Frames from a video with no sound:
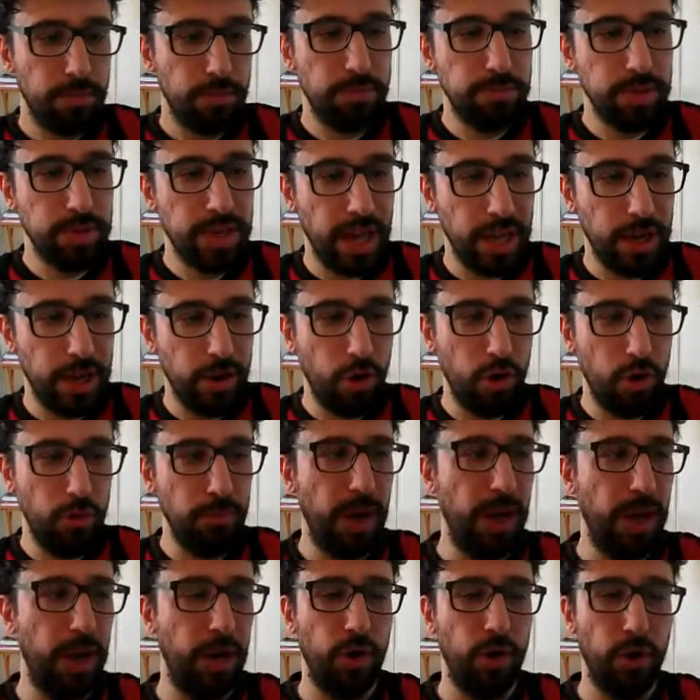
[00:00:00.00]
get all
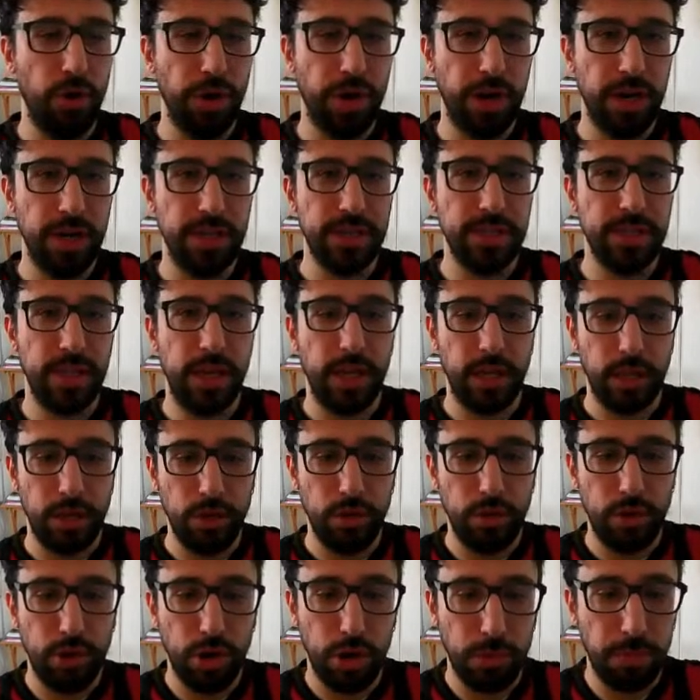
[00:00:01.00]
my lawyer and say
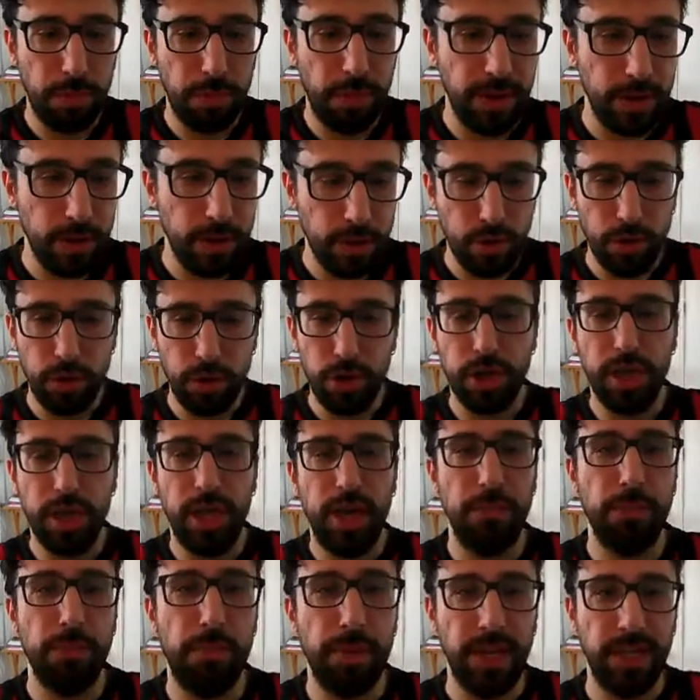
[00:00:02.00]
you're not
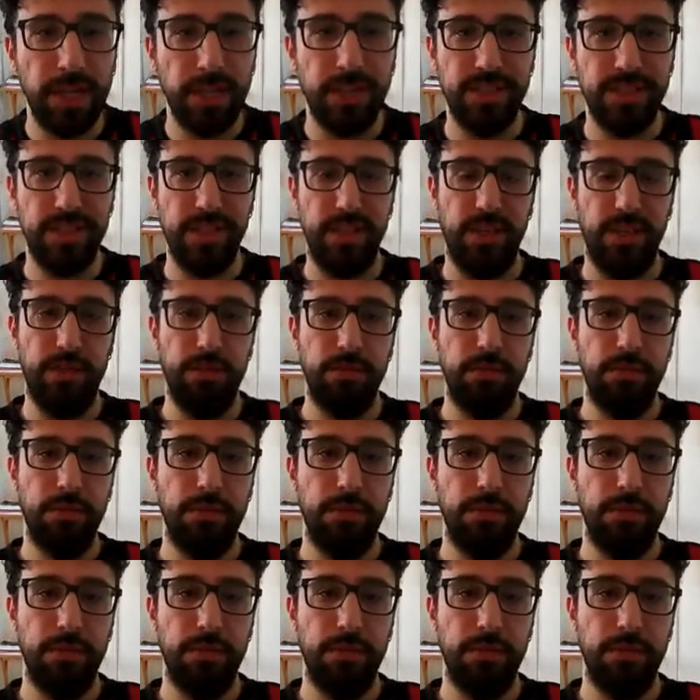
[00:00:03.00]
getting paid this year.